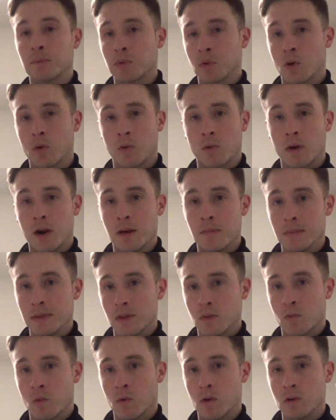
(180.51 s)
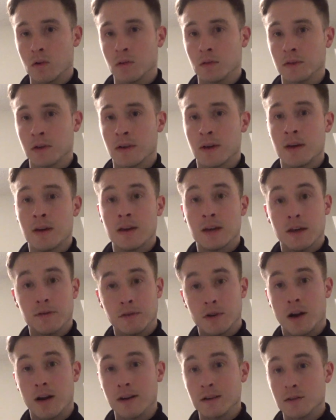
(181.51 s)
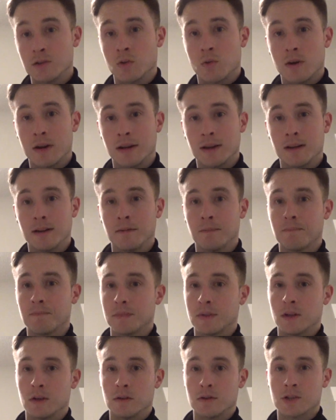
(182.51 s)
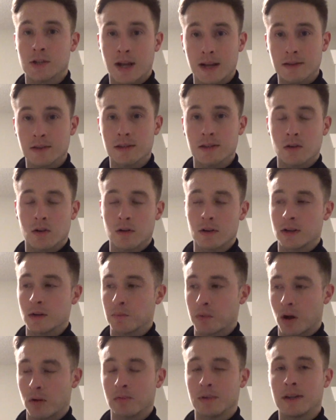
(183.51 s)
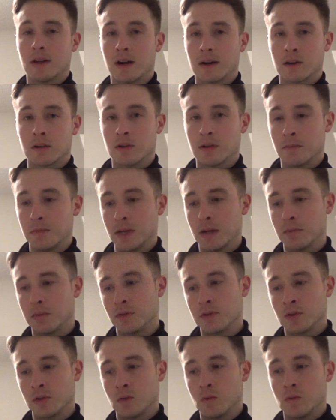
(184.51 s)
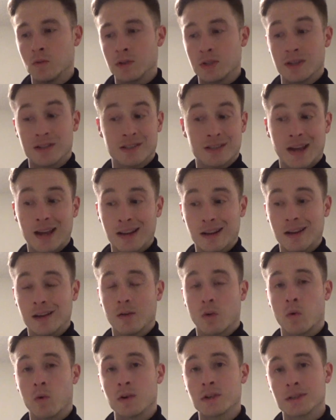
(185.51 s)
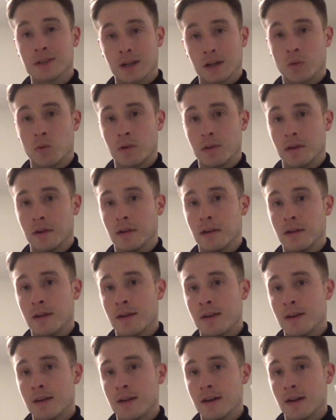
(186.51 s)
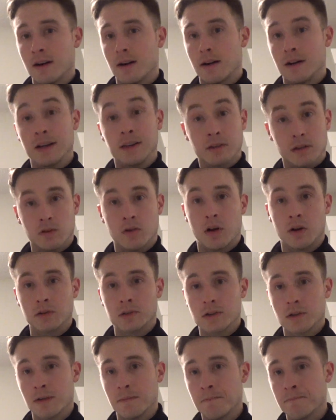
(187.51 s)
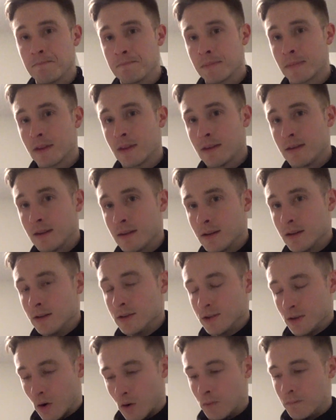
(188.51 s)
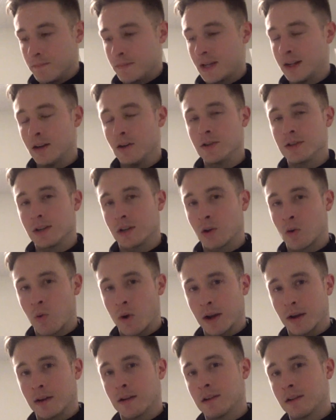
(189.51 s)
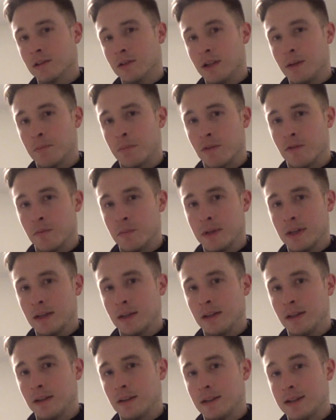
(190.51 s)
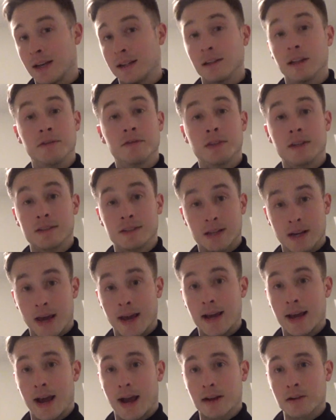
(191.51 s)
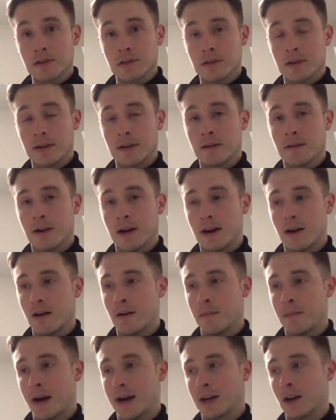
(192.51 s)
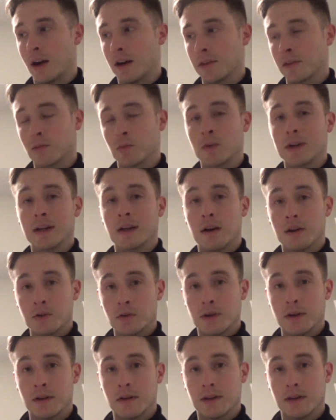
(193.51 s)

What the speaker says: program in the world. If you're not enjoying it, your chances are you're probably not going to be able to sustain it or stick with it in the long term. So here's a quick clip of me deadlifting today, actually. I got 300